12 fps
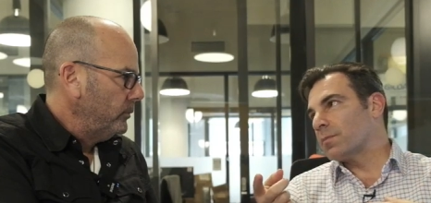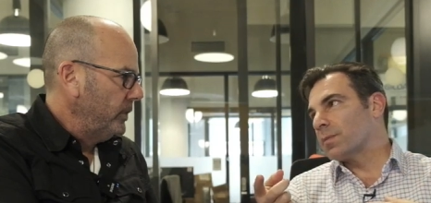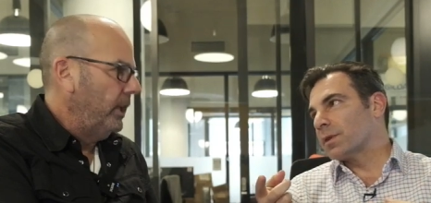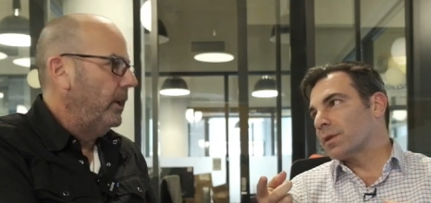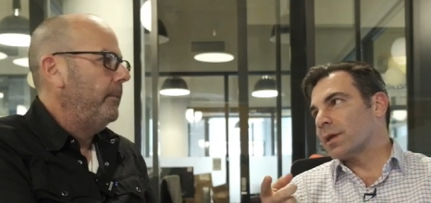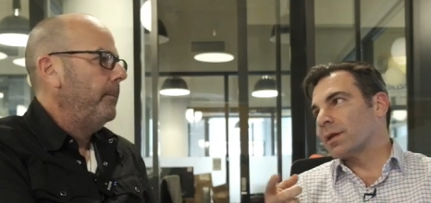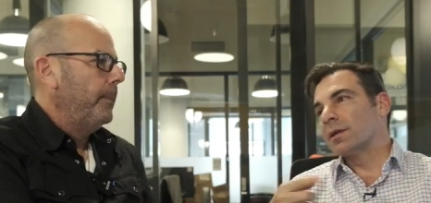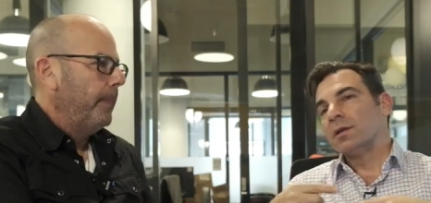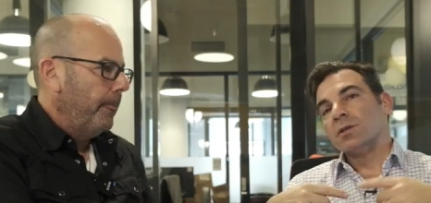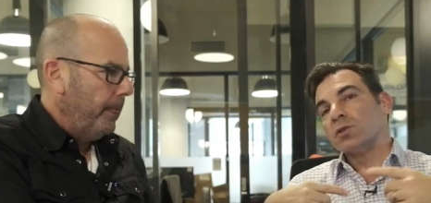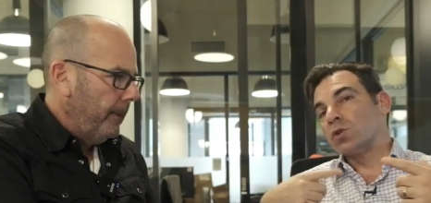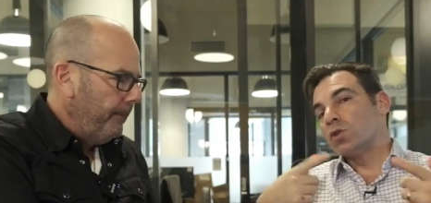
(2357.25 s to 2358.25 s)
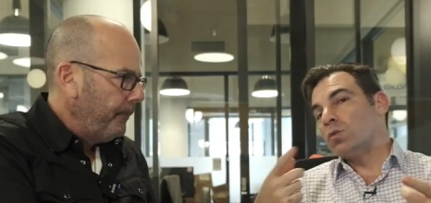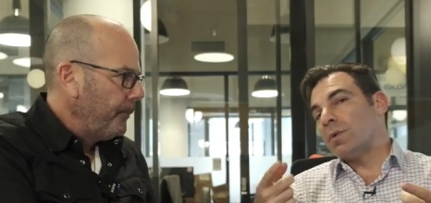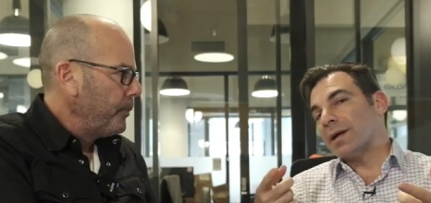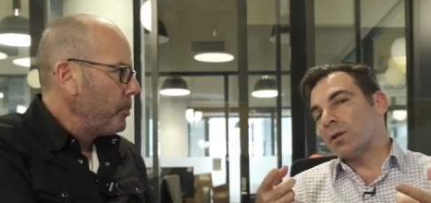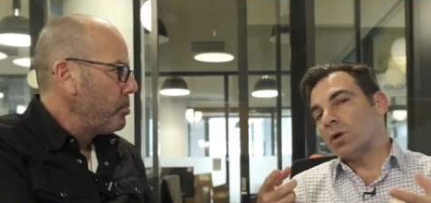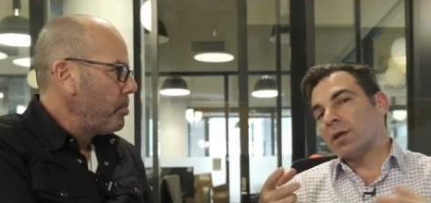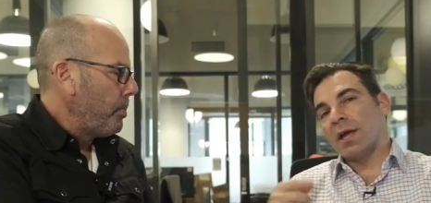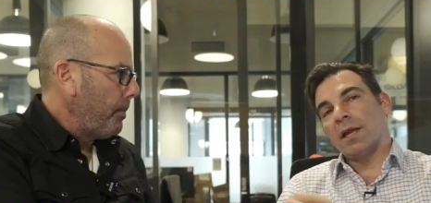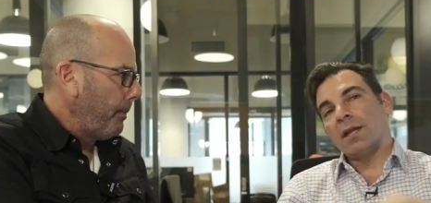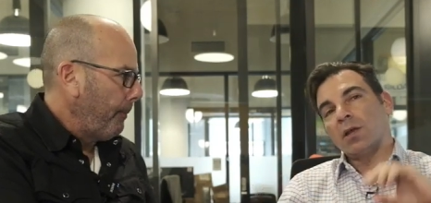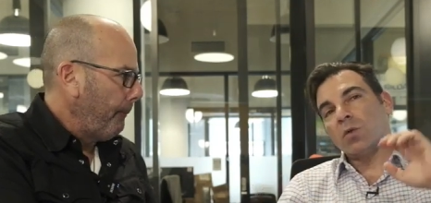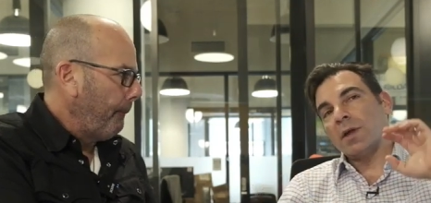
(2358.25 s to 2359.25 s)
Speaker 1: Yeah. Like so you might look at
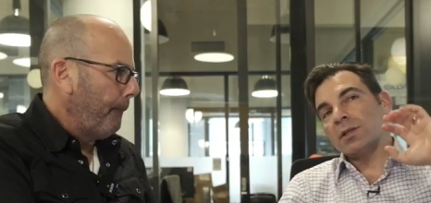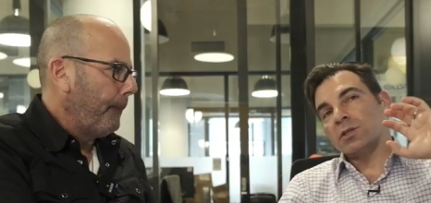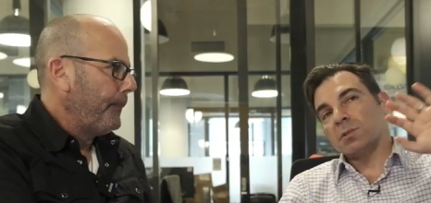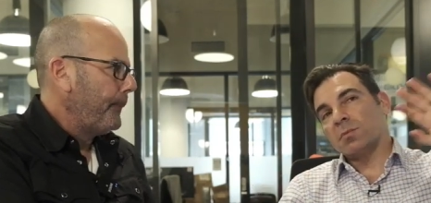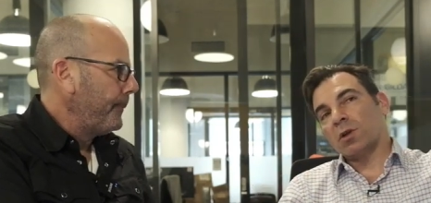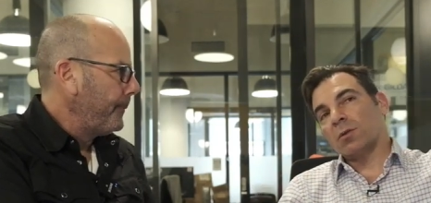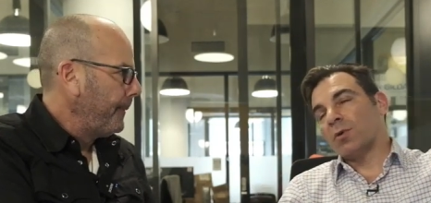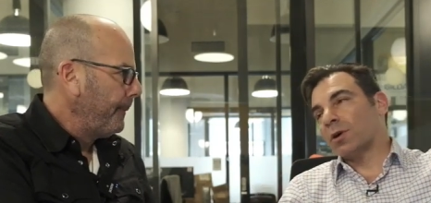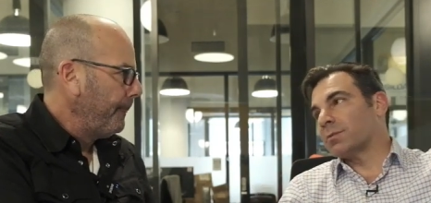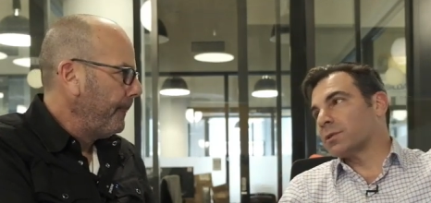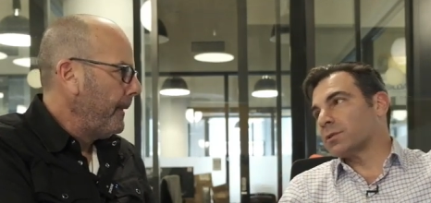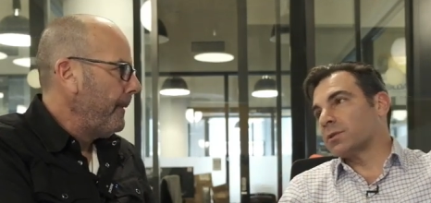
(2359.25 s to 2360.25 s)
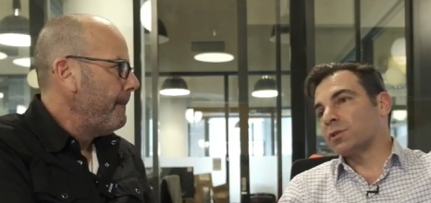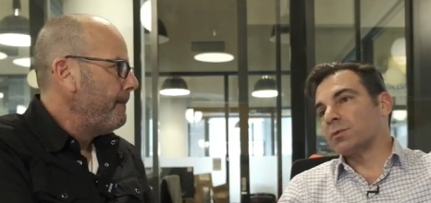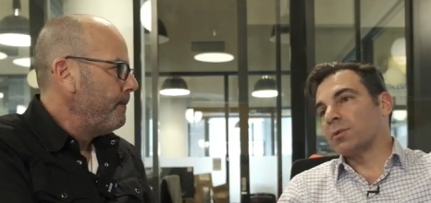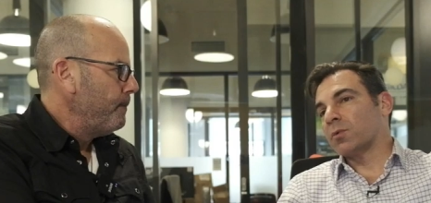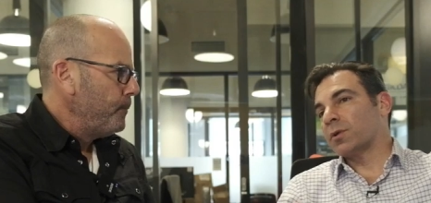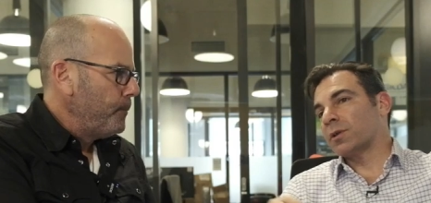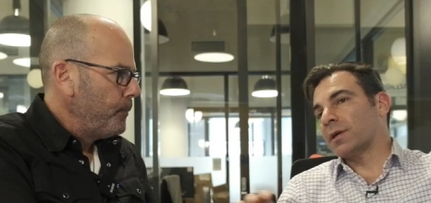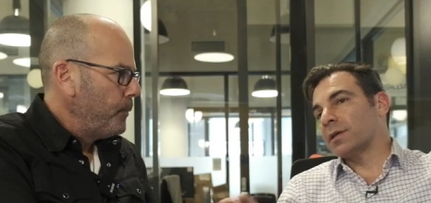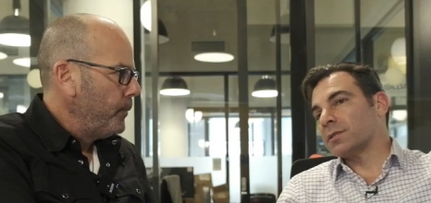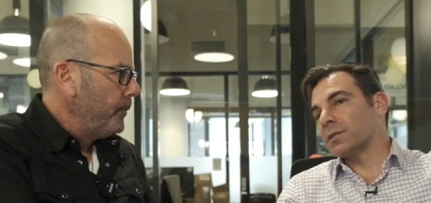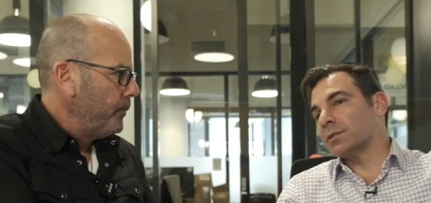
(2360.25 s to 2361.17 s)
a great smart apartment solution, but realize that